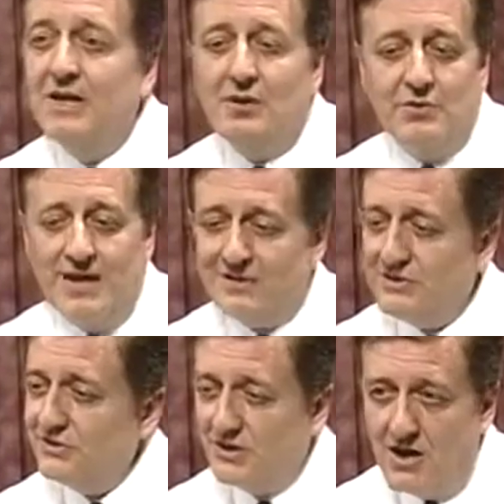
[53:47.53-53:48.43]
Well, that's
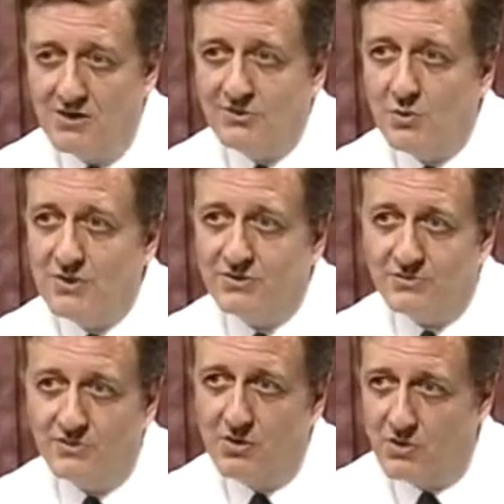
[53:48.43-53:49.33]
just a consequence of
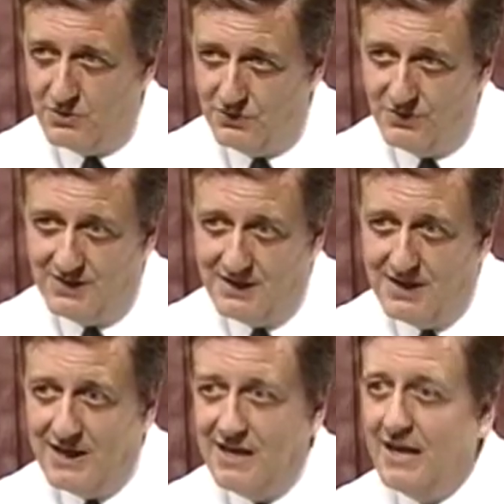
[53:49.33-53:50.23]
growth.
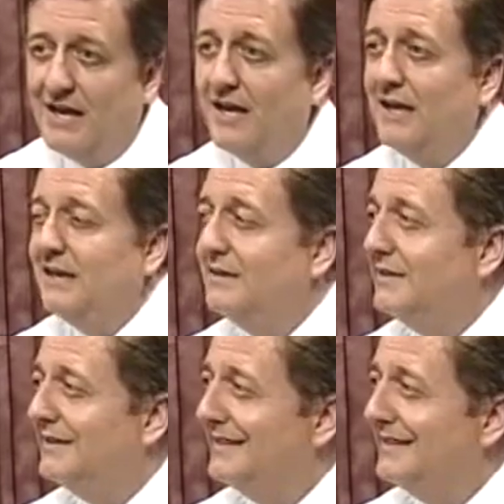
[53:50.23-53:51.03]
And